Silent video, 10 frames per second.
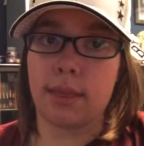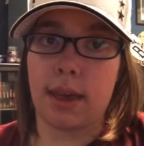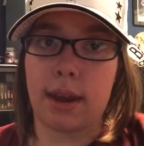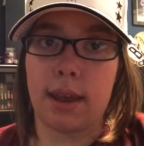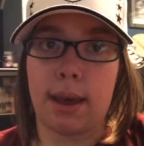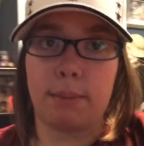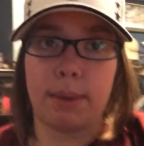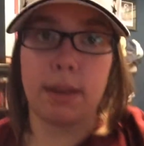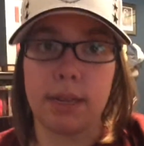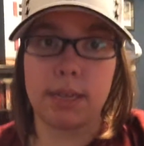that
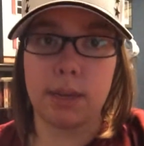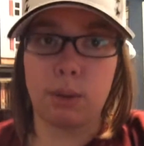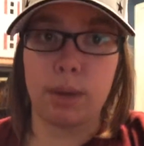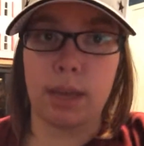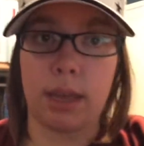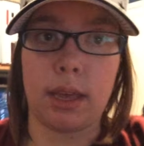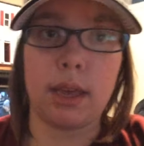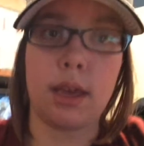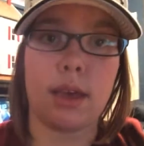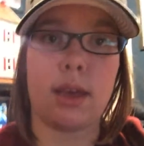happened. Okay,
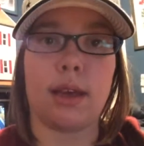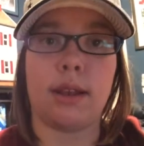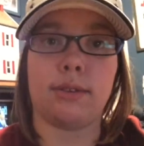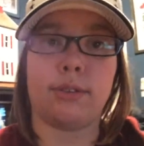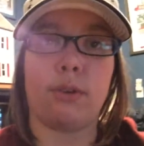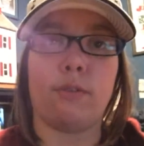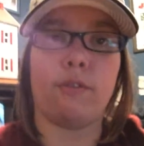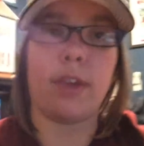and so